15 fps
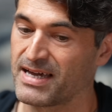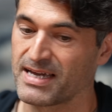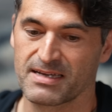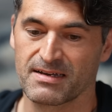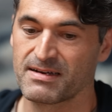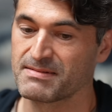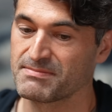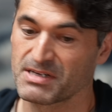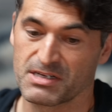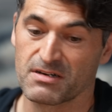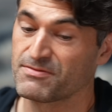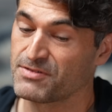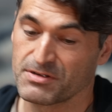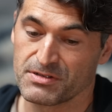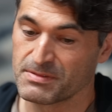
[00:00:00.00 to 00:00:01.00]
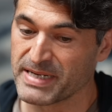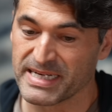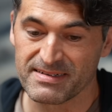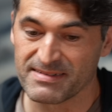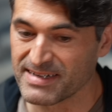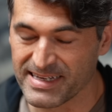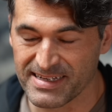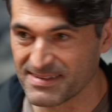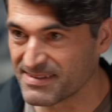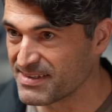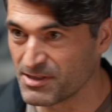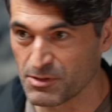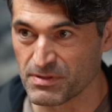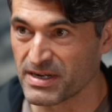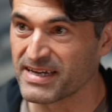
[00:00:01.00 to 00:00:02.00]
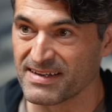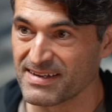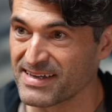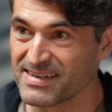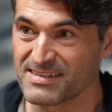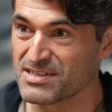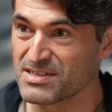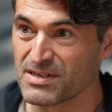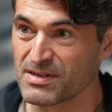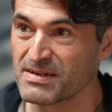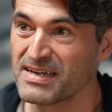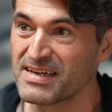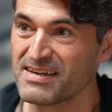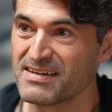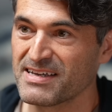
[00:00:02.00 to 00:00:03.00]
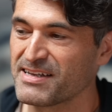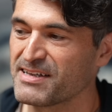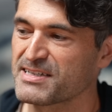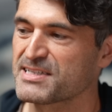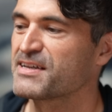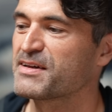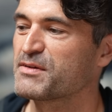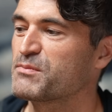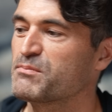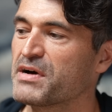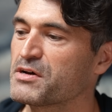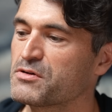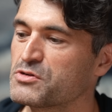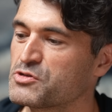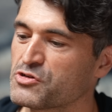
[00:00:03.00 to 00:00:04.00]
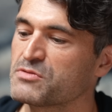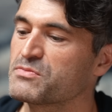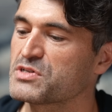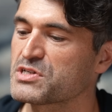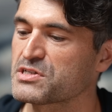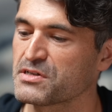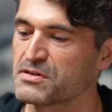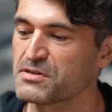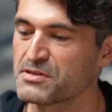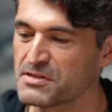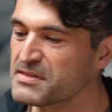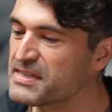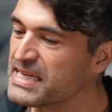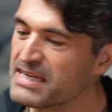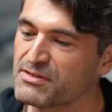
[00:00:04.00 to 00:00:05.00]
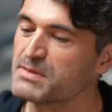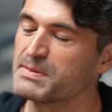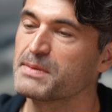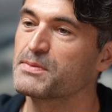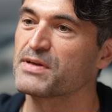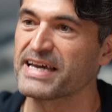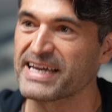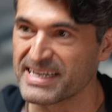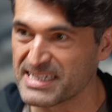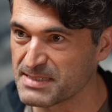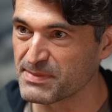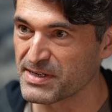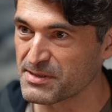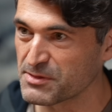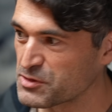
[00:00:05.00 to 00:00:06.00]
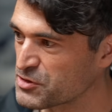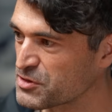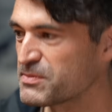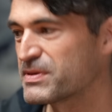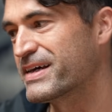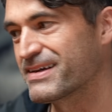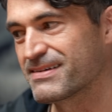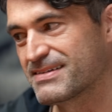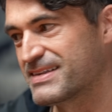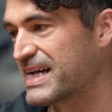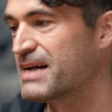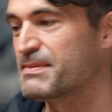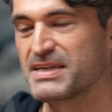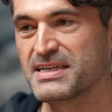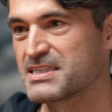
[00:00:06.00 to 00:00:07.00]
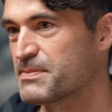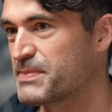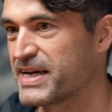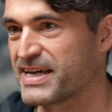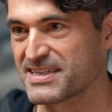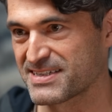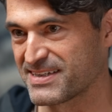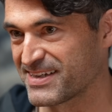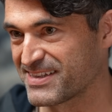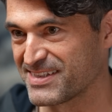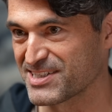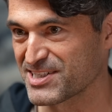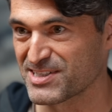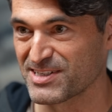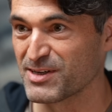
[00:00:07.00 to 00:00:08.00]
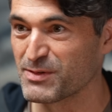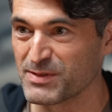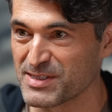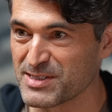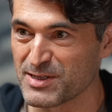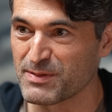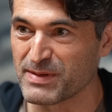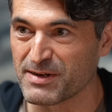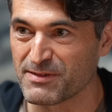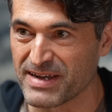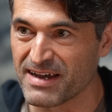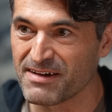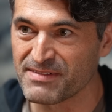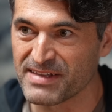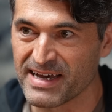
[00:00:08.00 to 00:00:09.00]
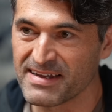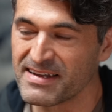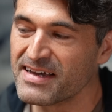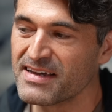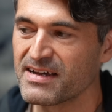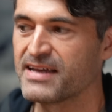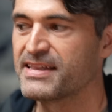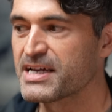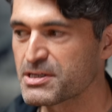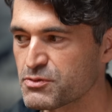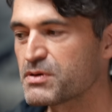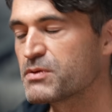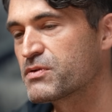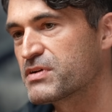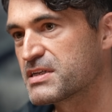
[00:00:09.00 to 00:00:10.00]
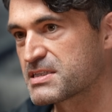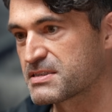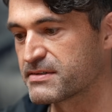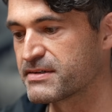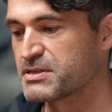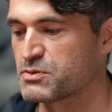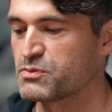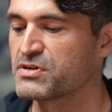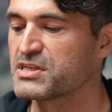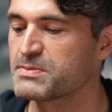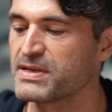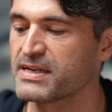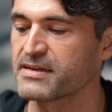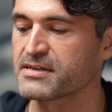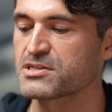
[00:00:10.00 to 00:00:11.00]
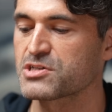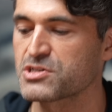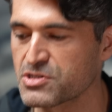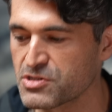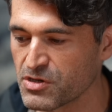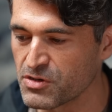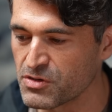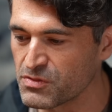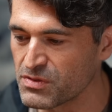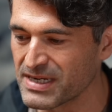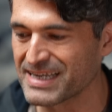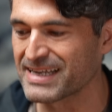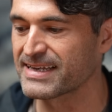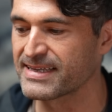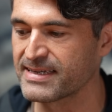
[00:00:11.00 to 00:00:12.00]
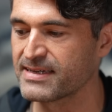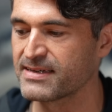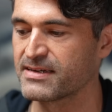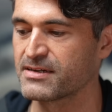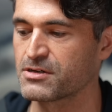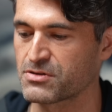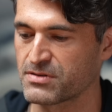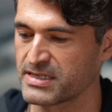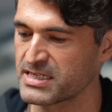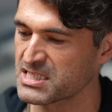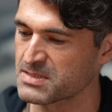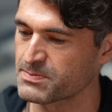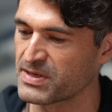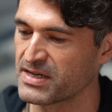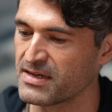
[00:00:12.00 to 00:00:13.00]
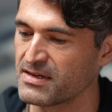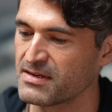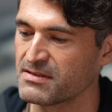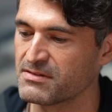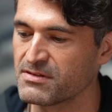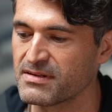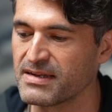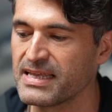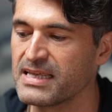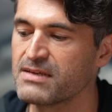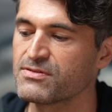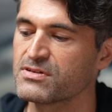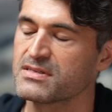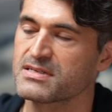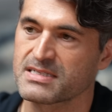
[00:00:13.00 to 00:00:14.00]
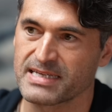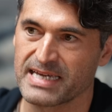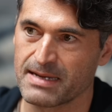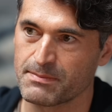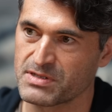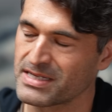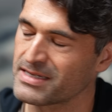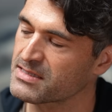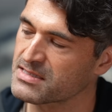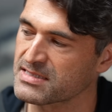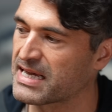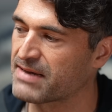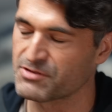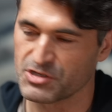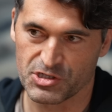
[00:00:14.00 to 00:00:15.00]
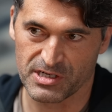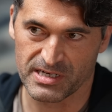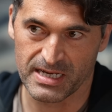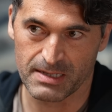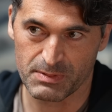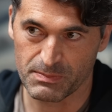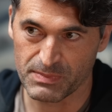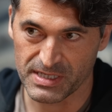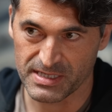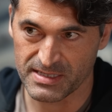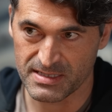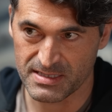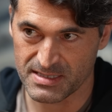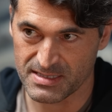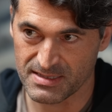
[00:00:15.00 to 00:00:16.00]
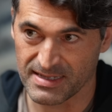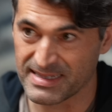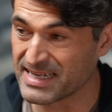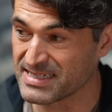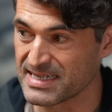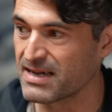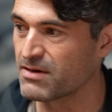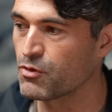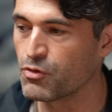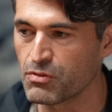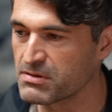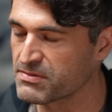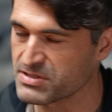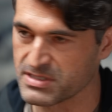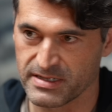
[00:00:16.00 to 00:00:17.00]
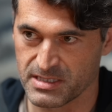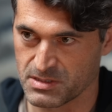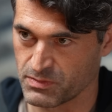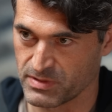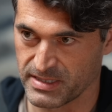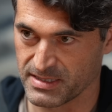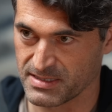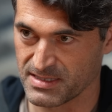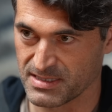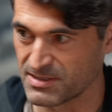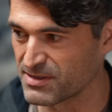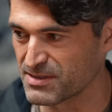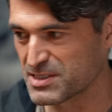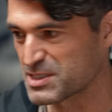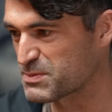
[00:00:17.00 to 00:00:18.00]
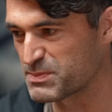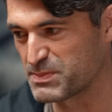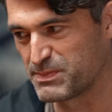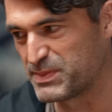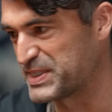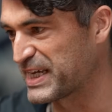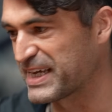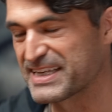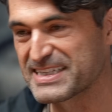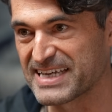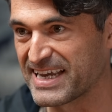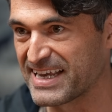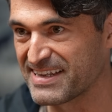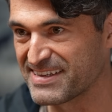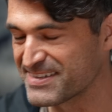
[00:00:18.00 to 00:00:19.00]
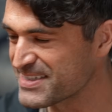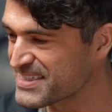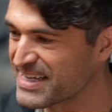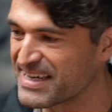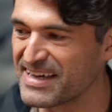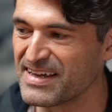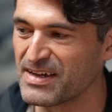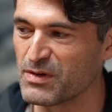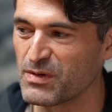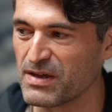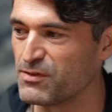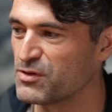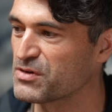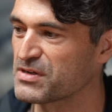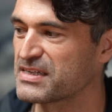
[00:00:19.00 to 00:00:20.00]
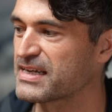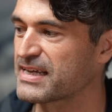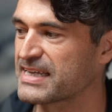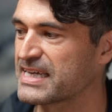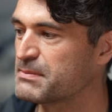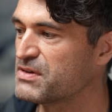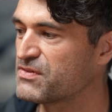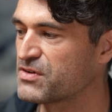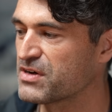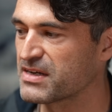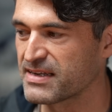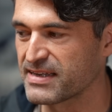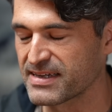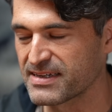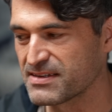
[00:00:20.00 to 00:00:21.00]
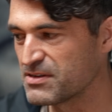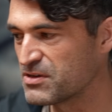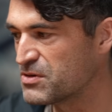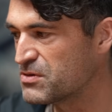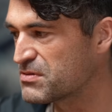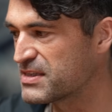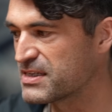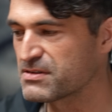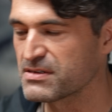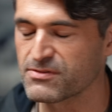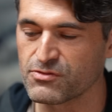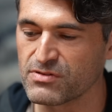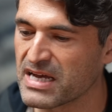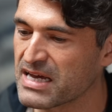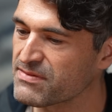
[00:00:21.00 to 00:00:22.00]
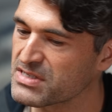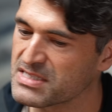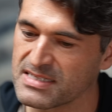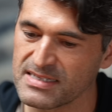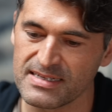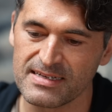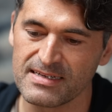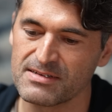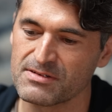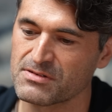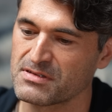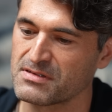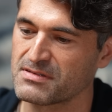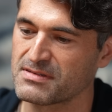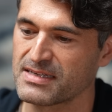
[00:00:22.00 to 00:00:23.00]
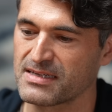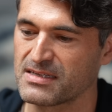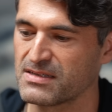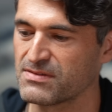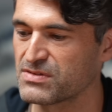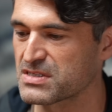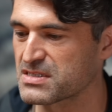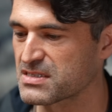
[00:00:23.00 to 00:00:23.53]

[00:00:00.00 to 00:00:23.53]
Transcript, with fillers: I can't I can't fault you, man. Like you're right. Like there's no, you know, it's like Michael Jordan was so good that even the people that hated Michael Jordan were like, damn, he's the best. Like right. there's just no there's no way around that. And that's what we want in science. We want it to be like so clear and crisp that even the skeptics have to shut up because and that's how all of science works. It's not particular to aliens, if you're going to claim you've got like a new theory of gravity or you think you've